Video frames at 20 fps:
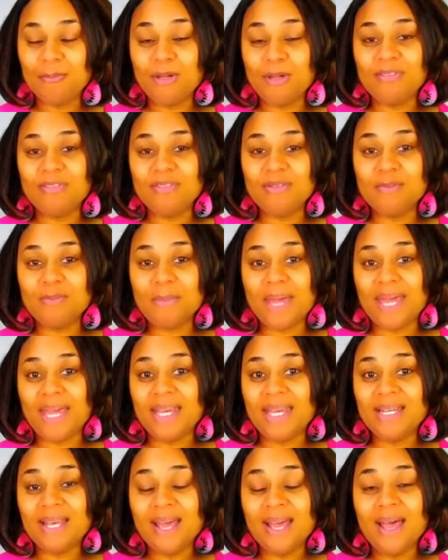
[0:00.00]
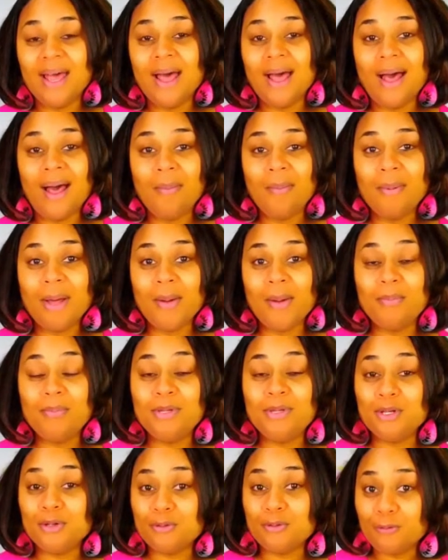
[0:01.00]
We even made a
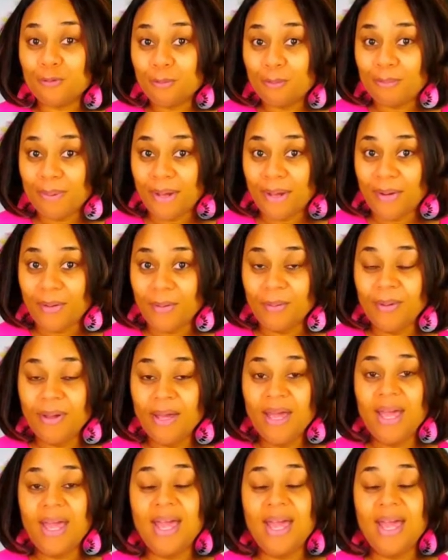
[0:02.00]
beautiful bow.